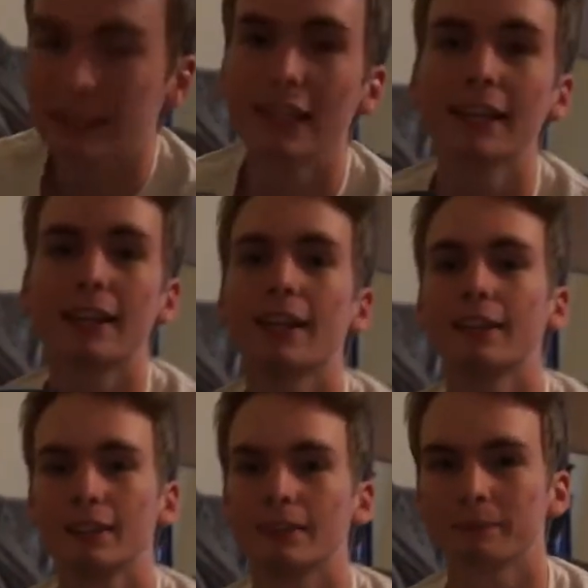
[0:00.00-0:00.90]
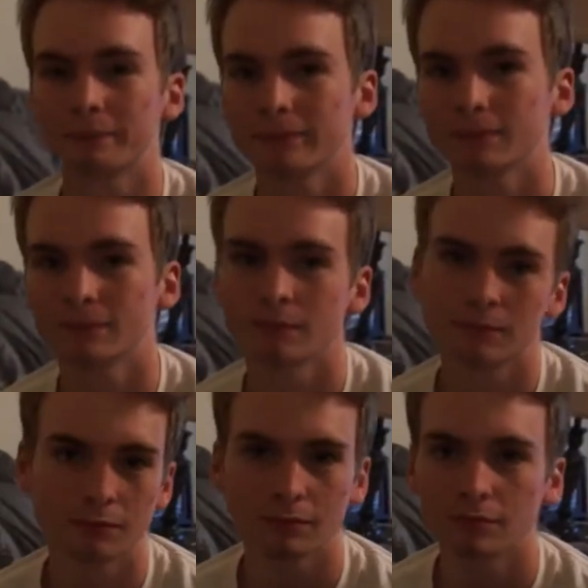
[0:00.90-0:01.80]
getting naked.
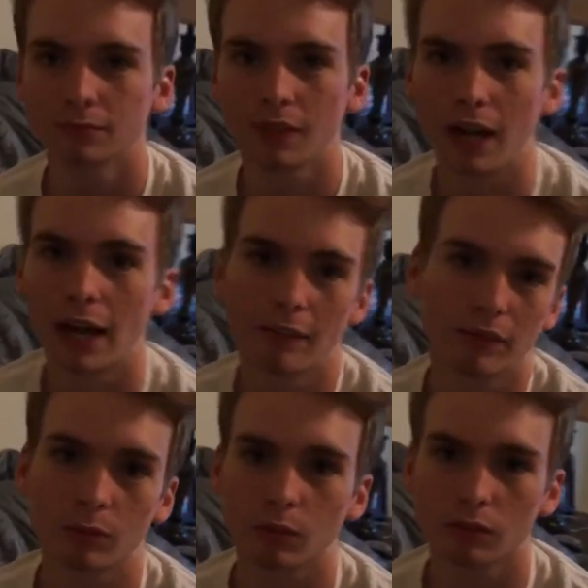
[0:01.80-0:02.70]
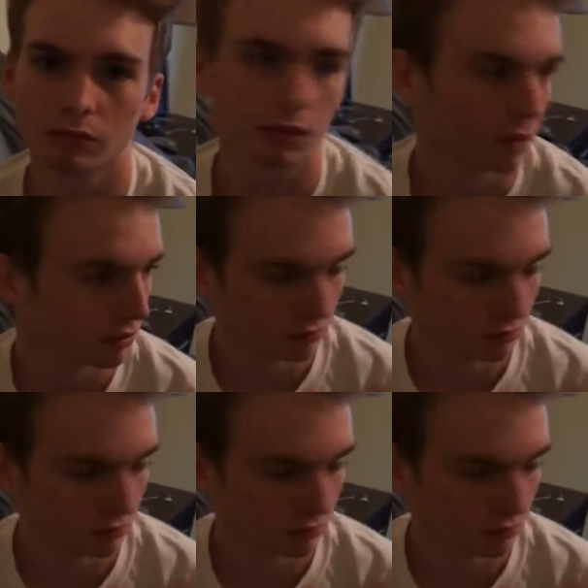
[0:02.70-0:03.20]
I have this one, so.